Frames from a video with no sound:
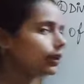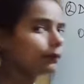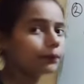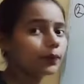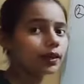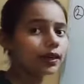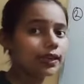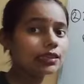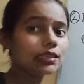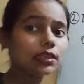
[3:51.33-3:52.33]
number
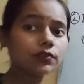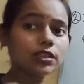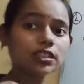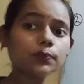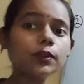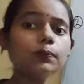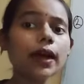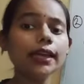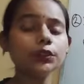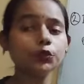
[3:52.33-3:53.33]
is divisible
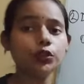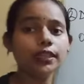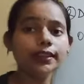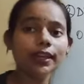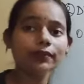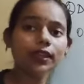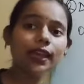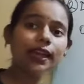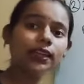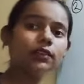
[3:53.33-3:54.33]
by 3, then we
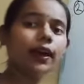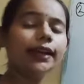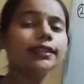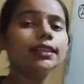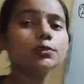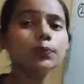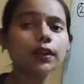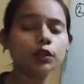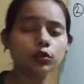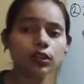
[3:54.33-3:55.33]
can divide this
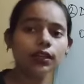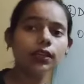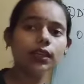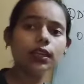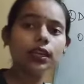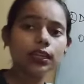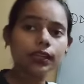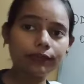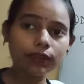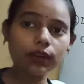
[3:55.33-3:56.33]
particular
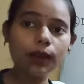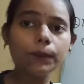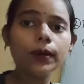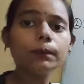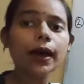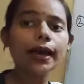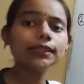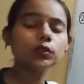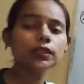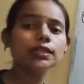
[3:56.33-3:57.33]
given number by
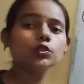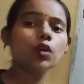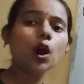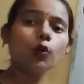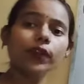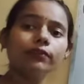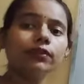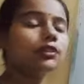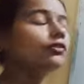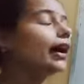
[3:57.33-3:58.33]
3. So how can
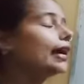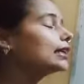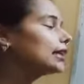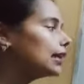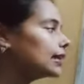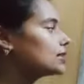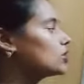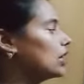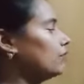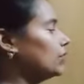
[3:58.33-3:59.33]
we define it? Let's
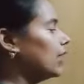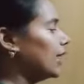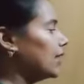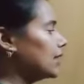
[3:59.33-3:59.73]
check with an